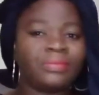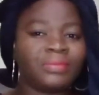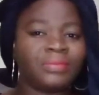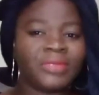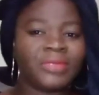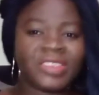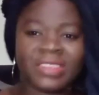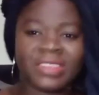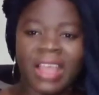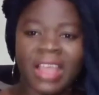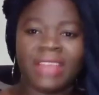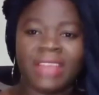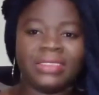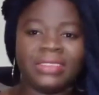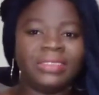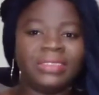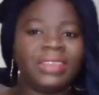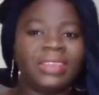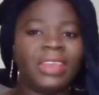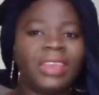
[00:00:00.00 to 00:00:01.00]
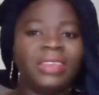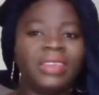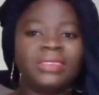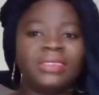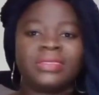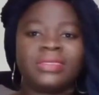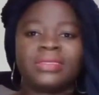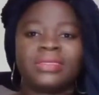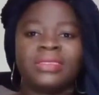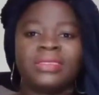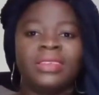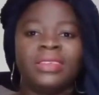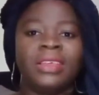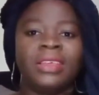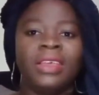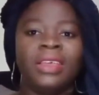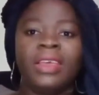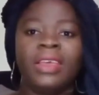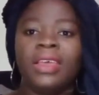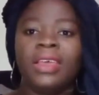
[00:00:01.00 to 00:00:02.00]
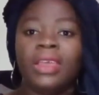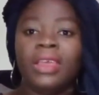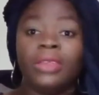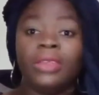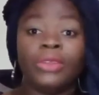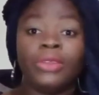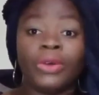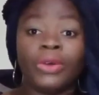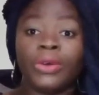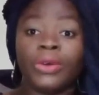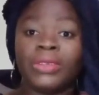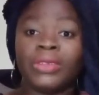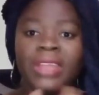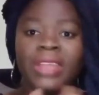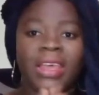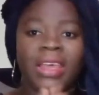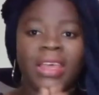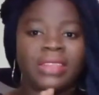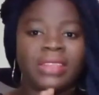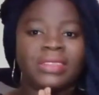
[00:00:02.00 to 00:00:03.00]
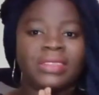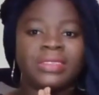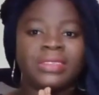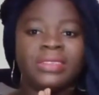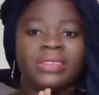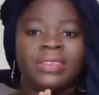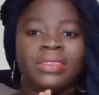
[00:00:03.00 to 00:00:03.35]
sadness, and all that.